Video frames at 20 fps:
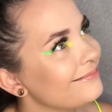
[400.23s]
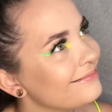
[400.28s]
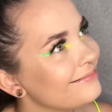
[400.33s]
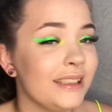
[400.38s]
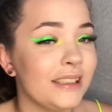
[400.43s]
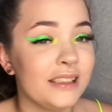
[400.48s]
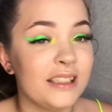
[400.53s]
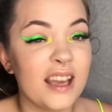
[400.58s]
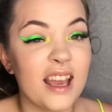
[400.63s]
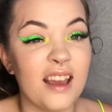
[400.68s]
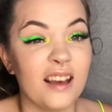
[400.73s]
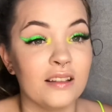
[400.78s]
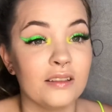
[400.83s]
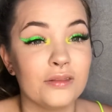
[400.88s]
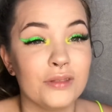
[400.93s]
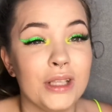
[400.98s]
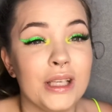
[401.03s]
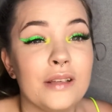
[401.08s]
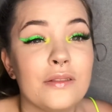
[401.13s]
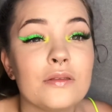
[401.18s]
yeah,
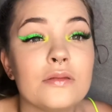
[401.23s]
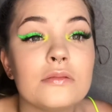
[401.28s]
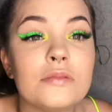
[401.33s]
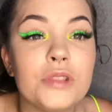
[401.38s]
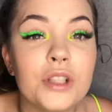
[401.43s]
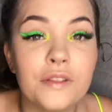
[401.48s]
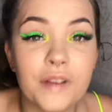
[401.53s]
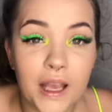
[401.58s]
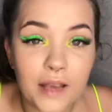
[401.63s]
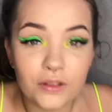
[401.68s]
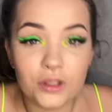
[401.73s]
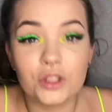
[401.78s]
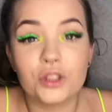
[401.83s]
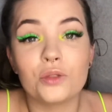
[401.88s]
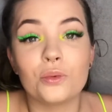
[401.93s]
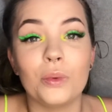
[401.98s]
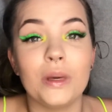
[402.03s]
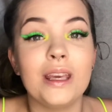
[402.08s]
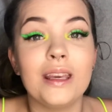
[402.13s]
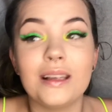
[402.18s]
even your favourite
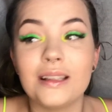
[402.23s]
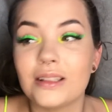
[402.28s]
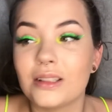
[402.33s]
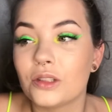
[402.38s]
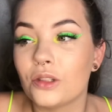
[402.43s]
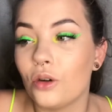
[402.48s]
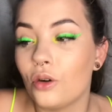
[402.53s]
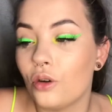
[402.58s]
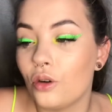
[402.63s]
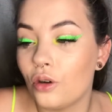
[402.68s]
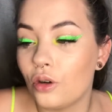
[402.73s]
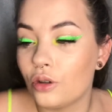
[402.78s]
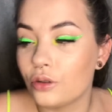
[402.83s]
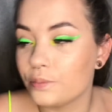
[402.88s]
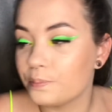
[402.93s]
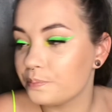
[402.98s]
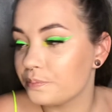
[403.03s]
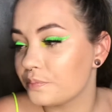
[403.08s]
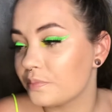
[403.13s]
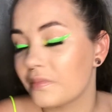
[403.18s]
sweets or
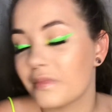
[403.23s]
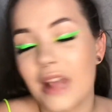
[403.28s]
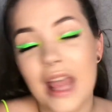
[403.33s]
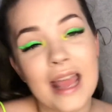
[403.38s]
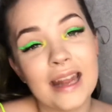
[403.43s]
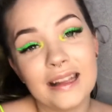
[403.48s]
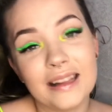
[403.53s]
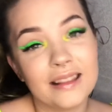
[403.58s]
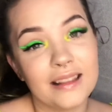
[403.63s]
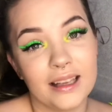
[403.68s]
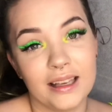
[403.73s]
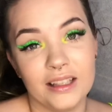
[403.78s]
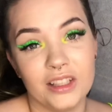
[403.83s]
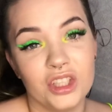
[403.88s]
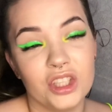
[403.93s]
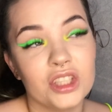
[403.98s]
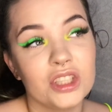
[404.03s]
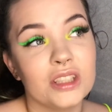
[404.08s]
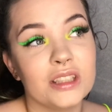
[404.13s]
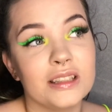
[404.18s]
anything, you
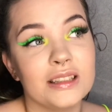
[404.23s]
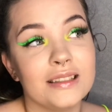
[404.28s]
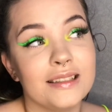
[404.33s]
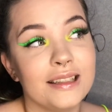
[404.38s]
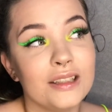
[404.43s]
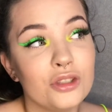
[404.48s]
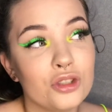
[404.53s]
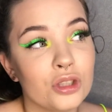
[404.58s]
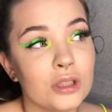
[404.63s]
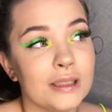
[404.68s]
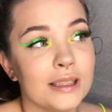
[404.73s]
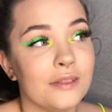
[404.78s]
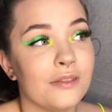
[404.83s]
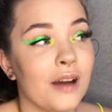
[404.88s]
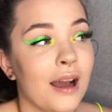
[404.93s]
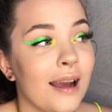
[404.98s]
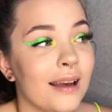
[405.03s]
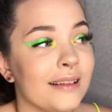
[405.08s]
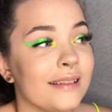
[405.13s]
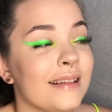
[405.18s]
can literally
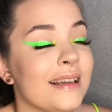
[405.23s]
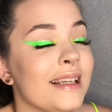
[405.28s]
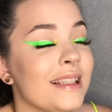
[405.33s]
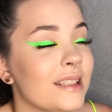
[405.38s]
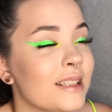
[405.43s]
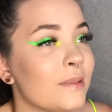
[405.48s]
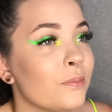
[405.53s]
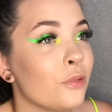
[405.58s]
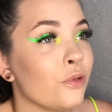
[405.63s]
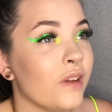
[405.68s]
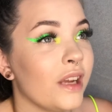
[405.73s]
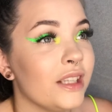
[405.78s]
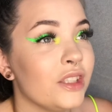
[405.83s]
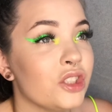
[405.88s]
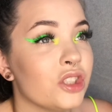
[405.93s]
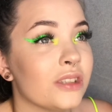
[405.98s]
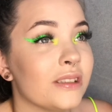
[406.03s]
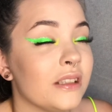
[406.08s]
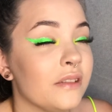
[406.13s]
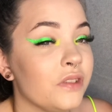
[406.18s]
find
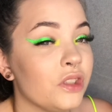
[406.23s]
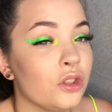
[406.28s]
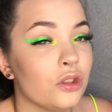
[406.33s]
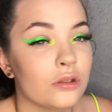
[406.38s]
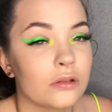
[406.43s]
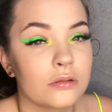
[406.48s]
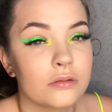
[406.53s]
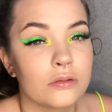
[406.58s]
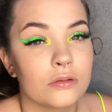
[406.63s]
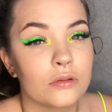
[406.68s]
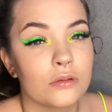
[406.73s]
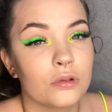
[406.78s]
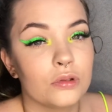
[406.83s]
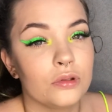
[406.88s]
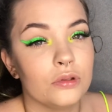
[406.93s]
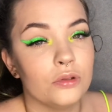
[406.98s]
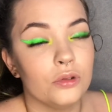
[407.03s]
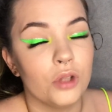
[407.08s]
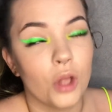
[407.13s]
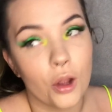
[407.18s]
inspiration if you just
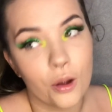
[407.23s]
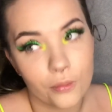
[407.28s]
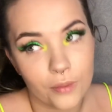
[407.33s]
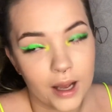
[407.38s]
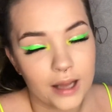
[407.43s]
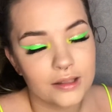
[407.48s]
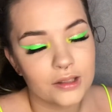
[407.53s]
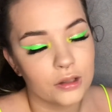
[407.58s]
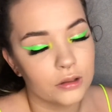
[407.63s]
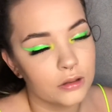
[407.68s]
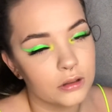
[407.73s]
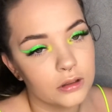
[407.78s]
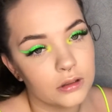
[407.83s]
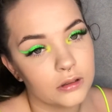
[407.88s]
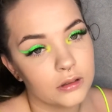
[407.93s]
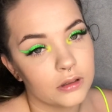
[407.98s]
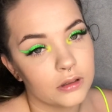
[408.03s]
know where to look.